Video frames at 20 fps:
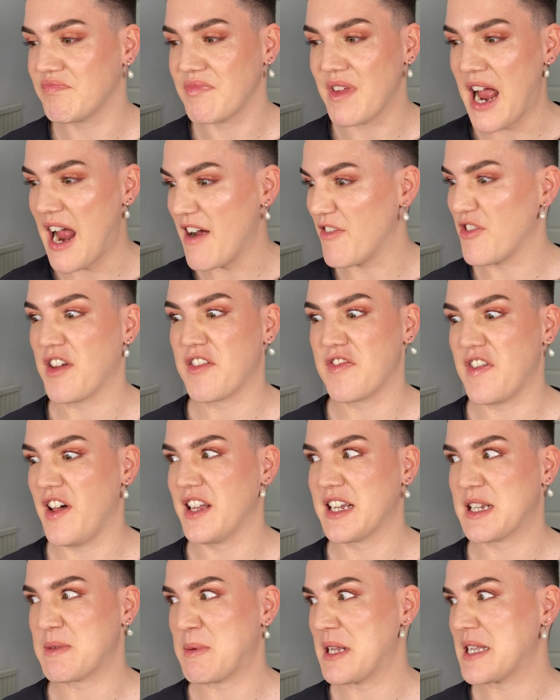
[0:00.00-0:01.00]
Everything felt
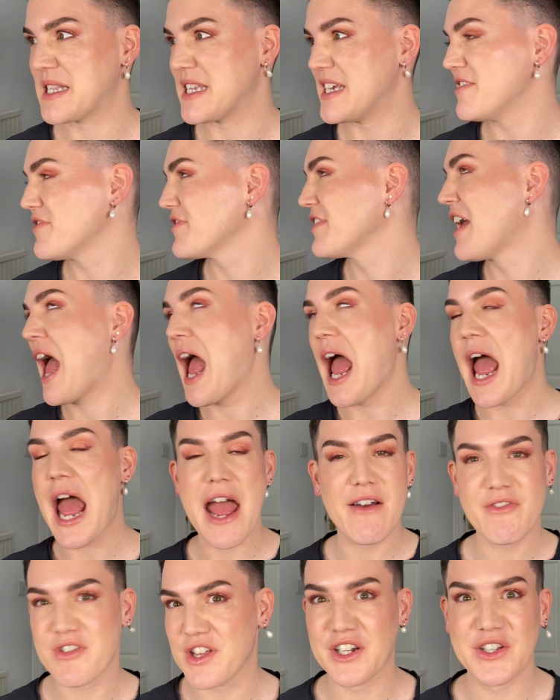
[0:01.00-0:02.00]
expensive.
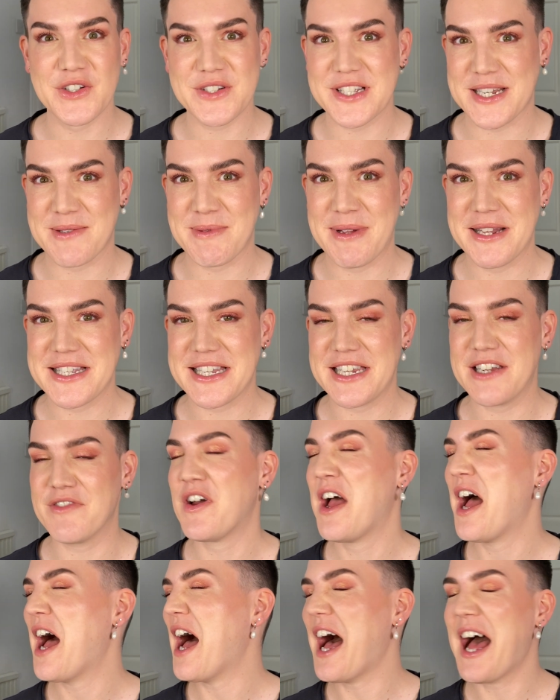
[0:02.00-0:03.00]
Everything looks expensive.
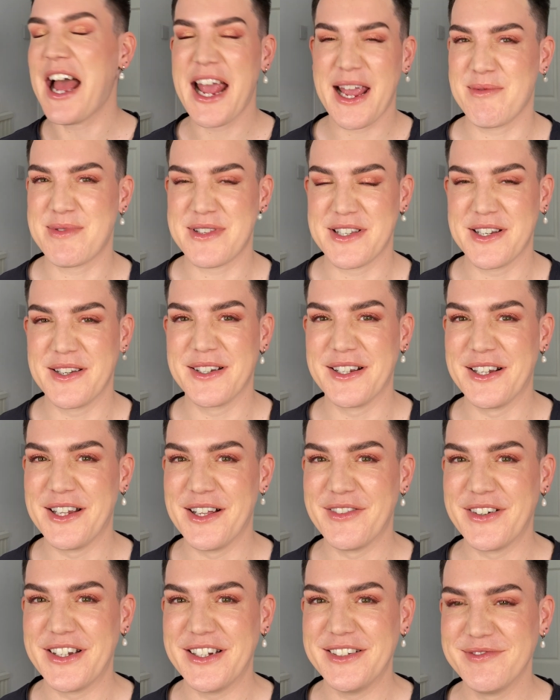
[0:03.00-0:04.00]
I absolutely
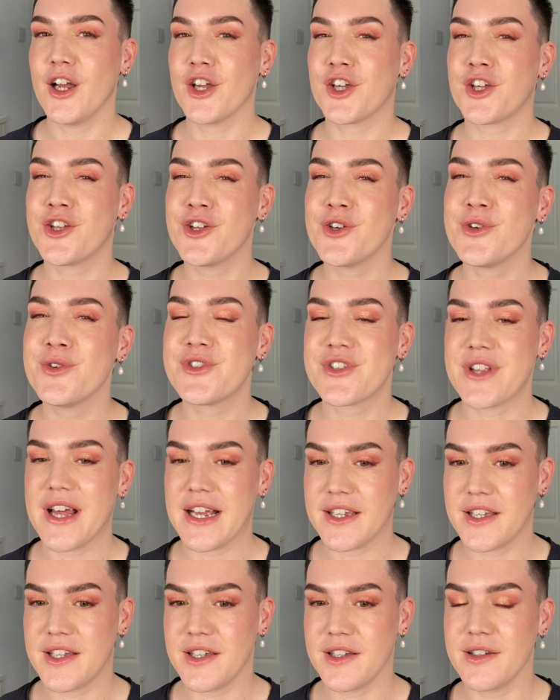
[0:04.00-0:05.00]
love it. A huge
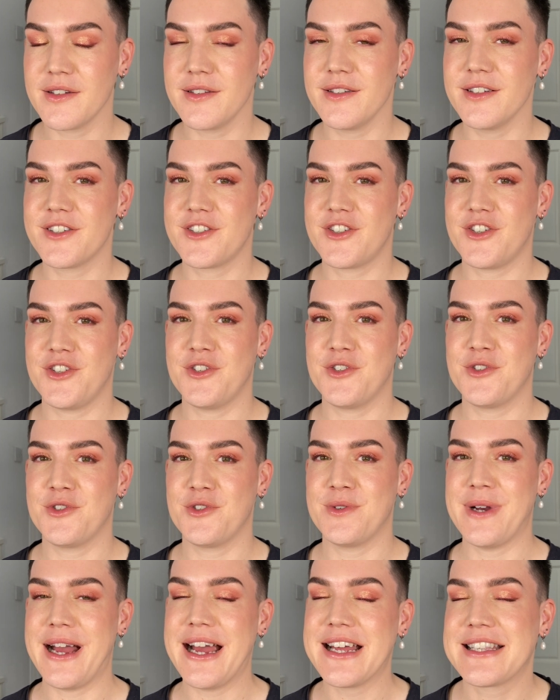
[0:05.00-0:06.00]
thank you to
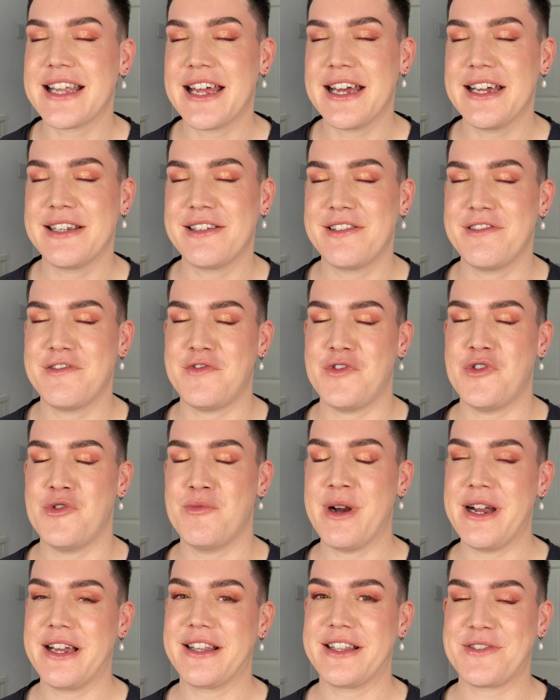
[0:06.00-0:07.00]
Ezann for
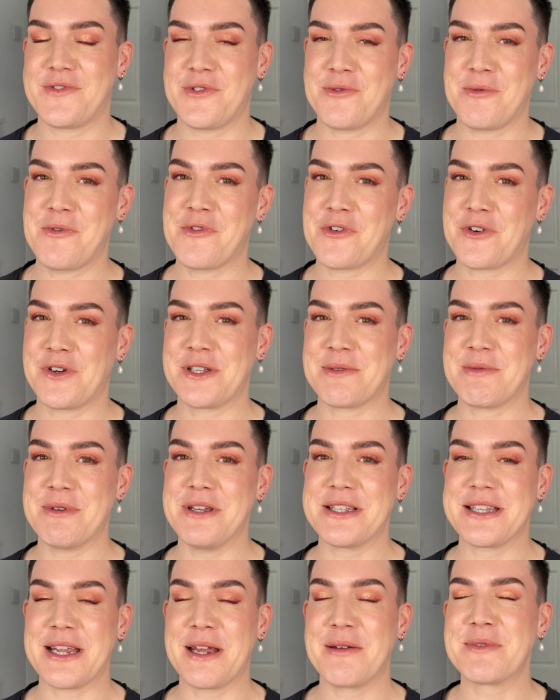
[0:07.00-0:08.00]
buying this for me for
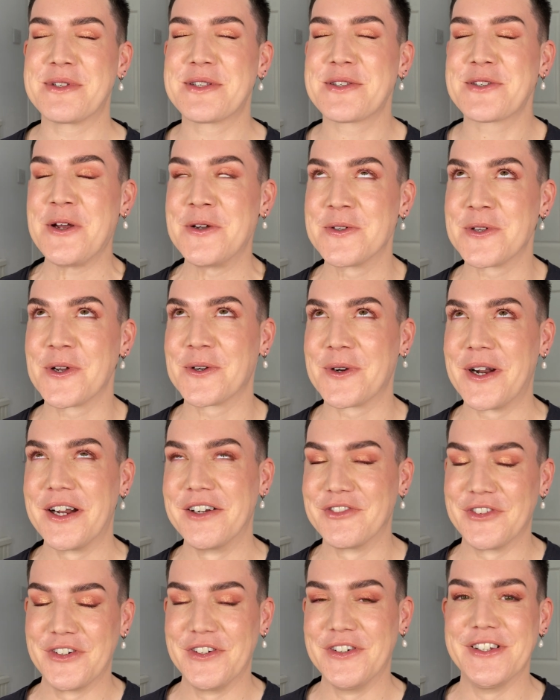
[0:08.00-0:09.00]
Christmas. I'm so, so
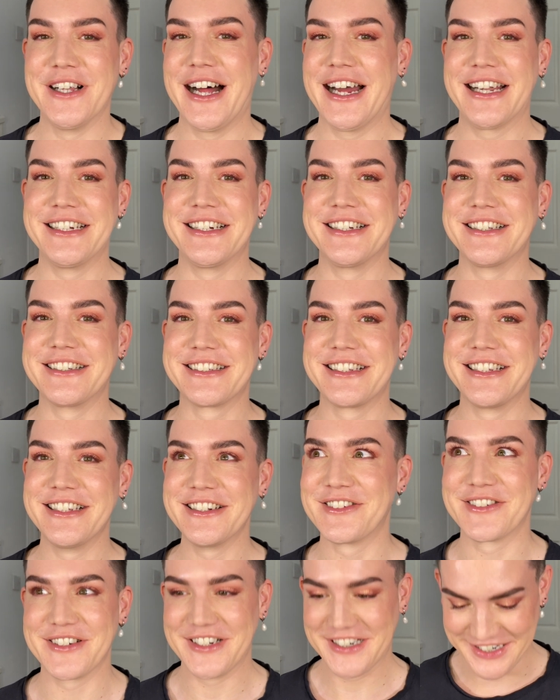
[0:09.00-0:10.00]
grateful, and it is
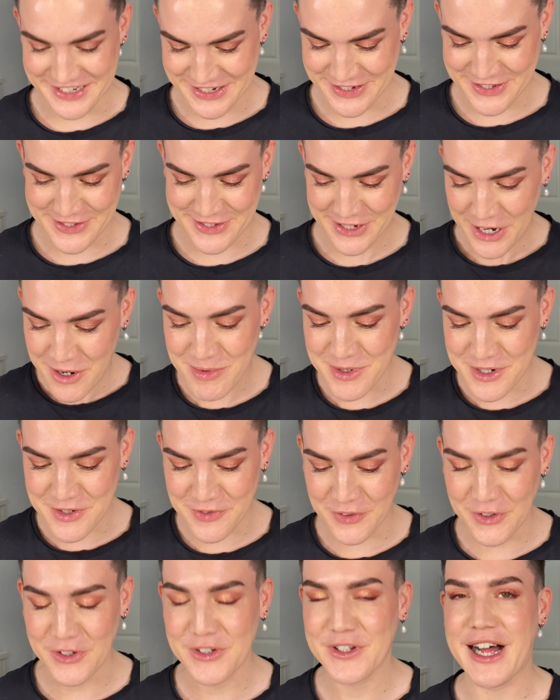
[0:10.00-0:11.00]
literally so
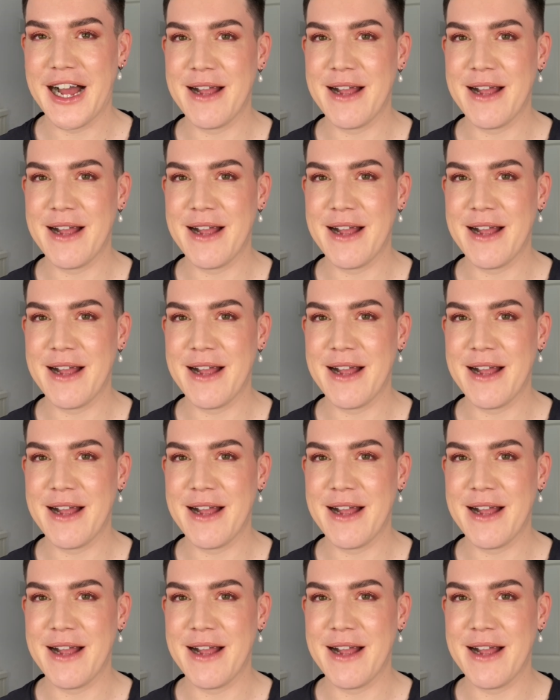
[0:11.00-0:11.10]
beautiful.